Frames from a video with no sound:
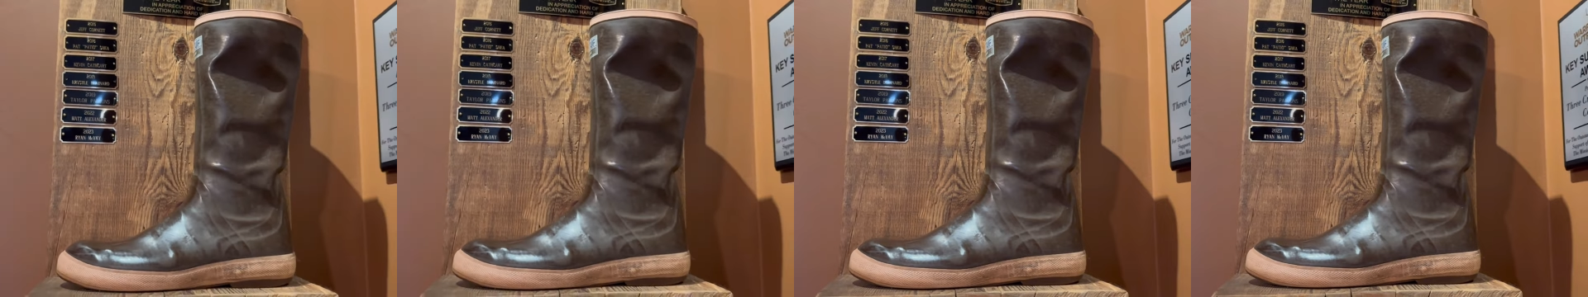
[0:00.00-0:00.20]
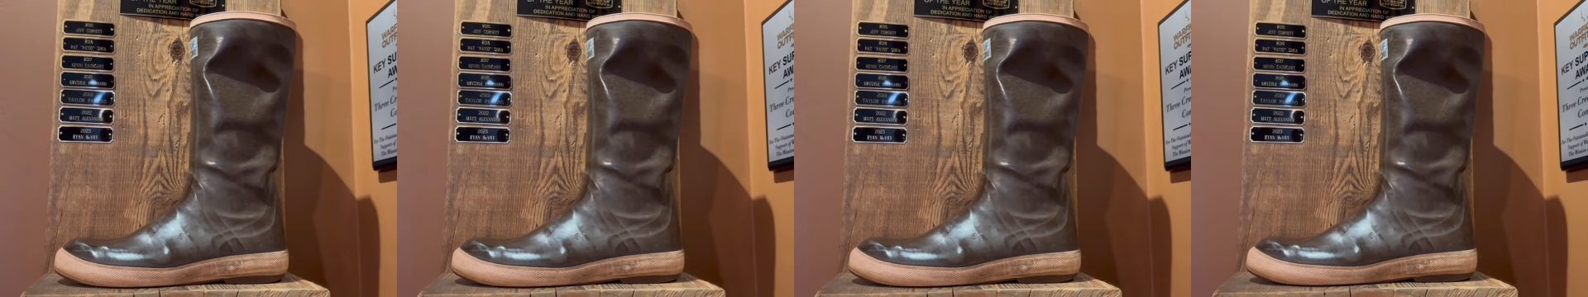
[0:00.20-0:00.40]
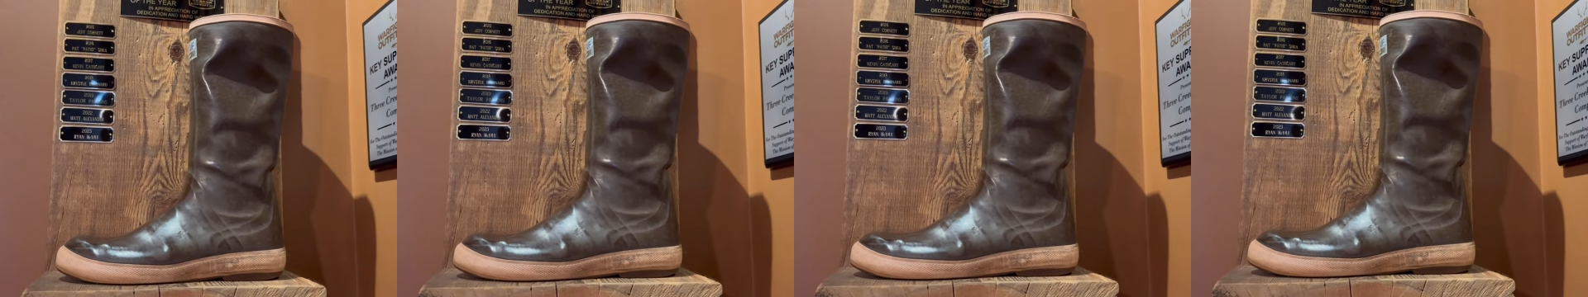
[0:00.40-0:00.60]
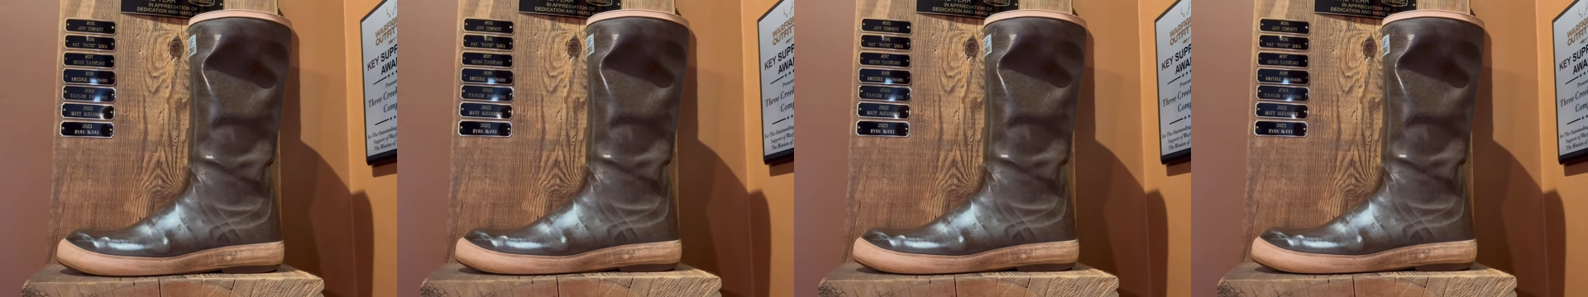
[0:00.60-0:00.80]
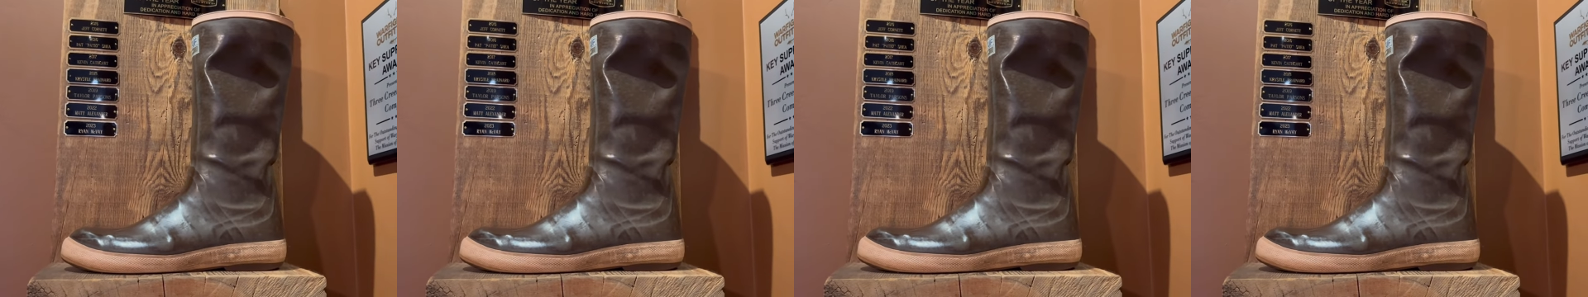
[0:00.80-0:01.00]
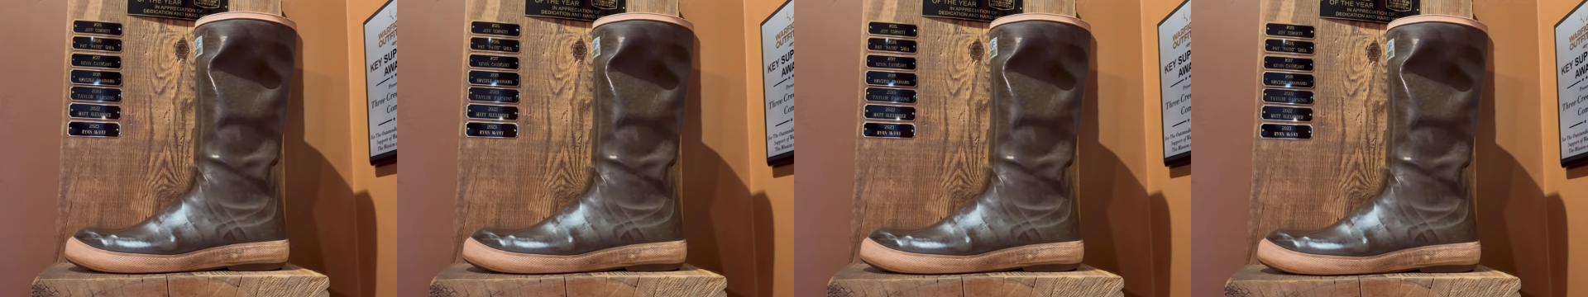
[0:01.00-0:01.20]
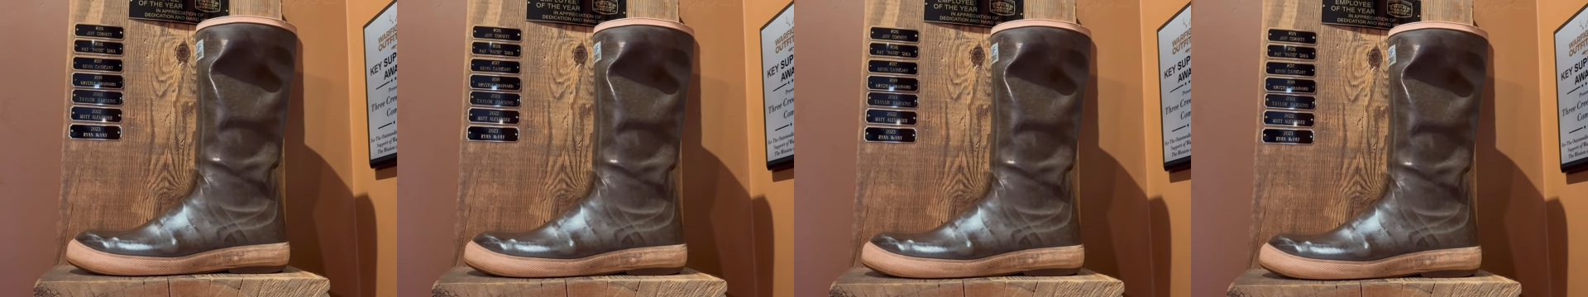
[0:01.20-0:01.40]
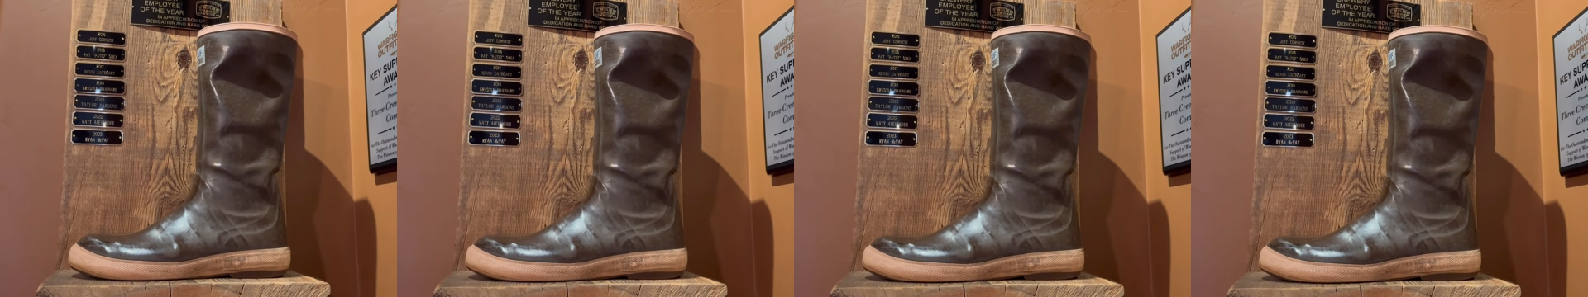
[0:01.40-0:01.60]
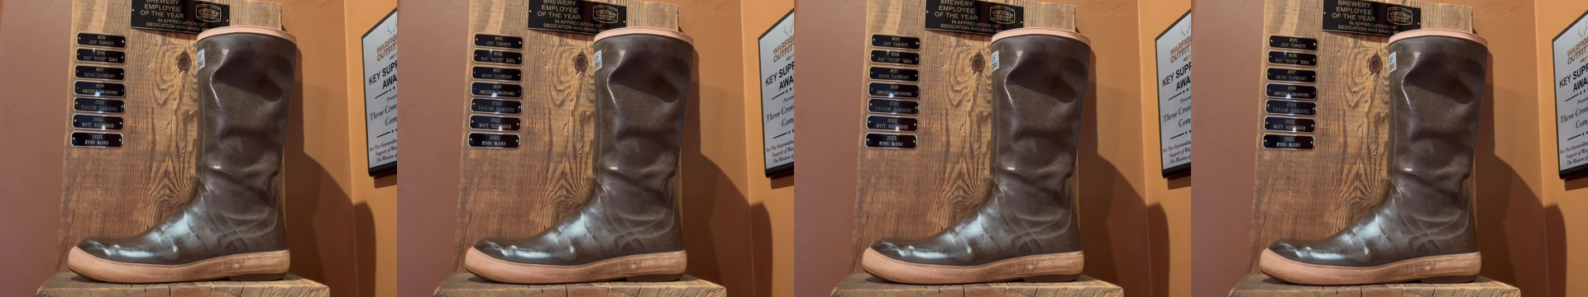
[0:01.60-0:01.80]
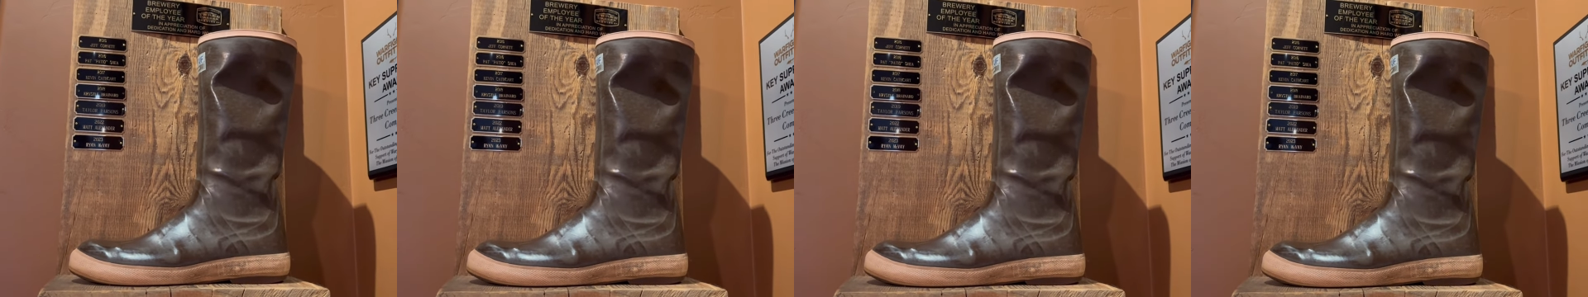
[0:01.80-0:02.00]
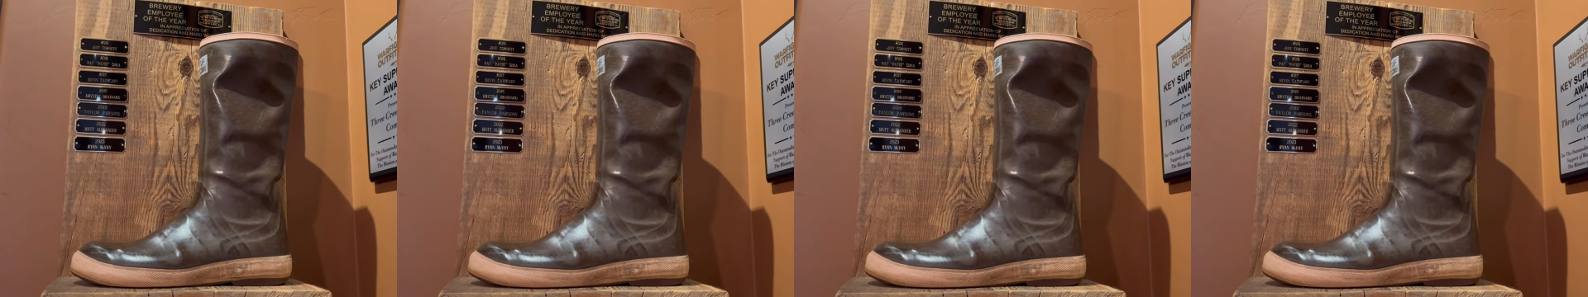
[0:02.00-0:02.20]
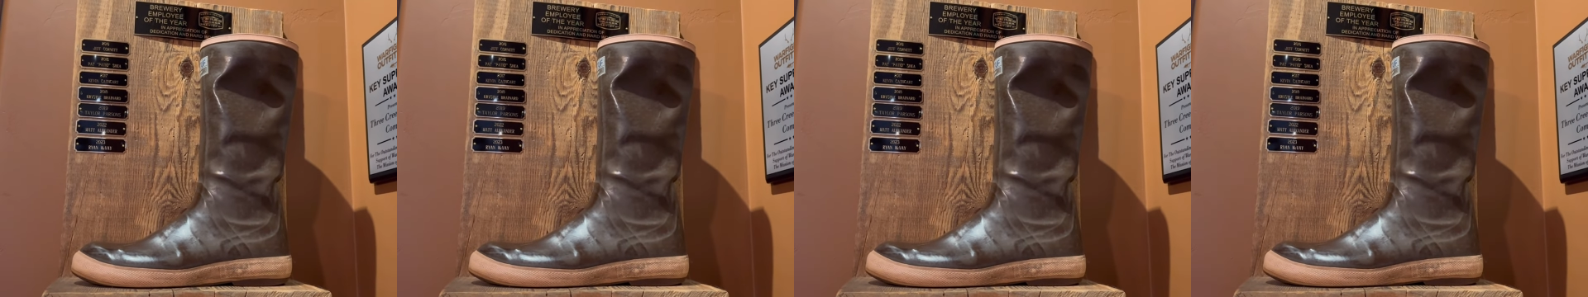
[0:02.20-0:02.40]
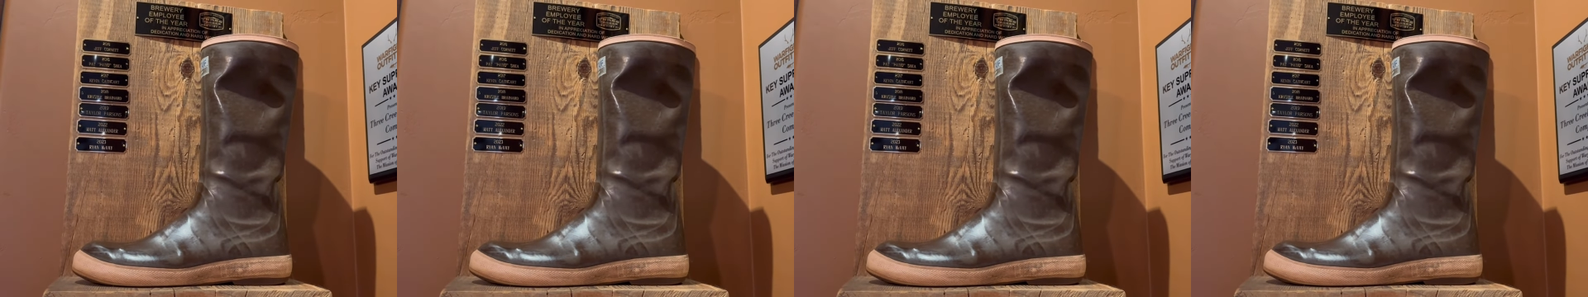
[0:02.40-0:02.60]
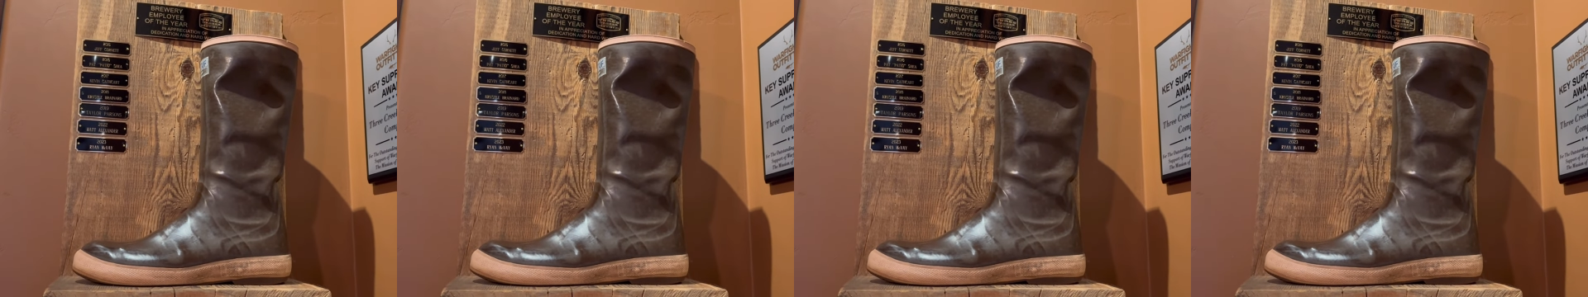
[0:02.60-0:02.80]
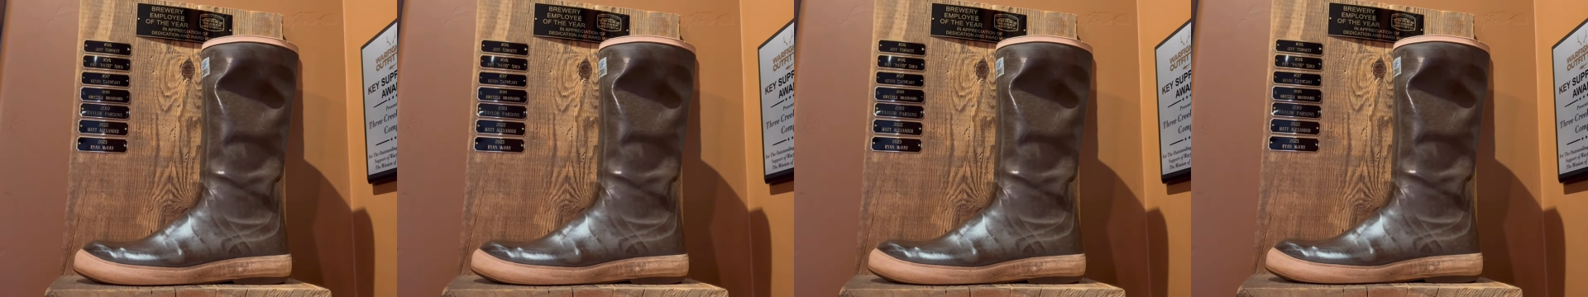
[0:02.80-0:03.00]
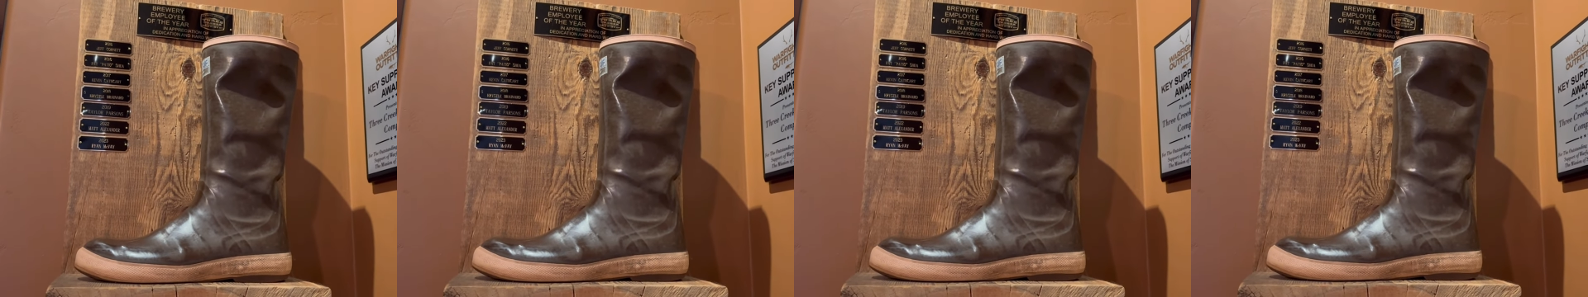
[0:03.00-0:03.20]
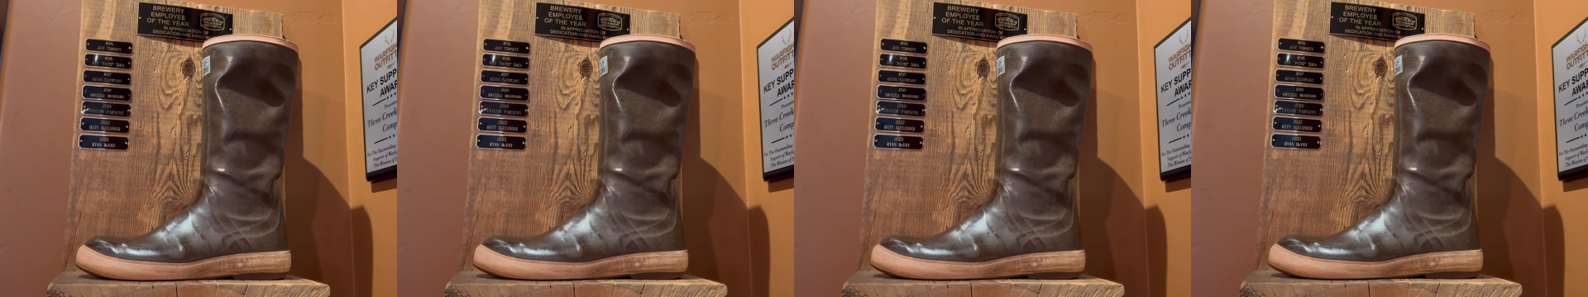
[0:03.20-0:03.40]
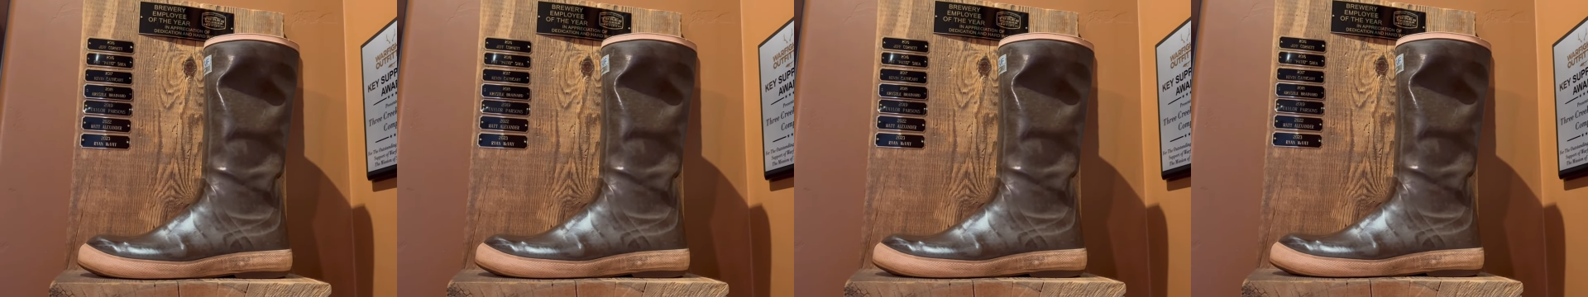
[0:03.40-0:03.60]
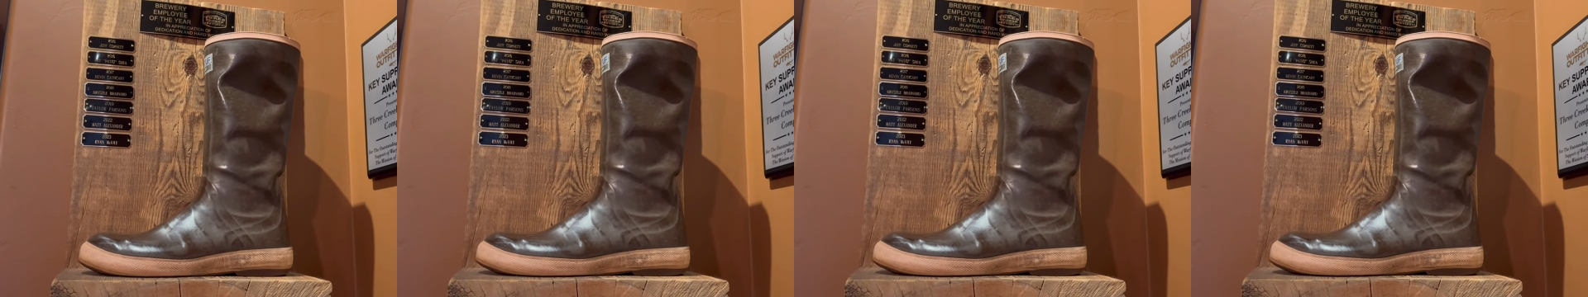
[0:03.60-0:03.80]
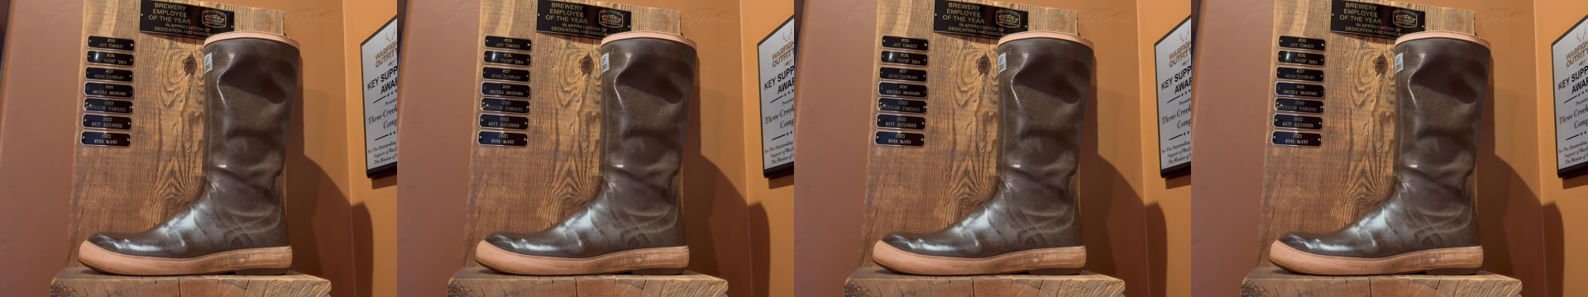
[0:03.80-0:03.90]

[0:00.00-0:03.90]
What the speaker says: Nobody's mouth can be seen.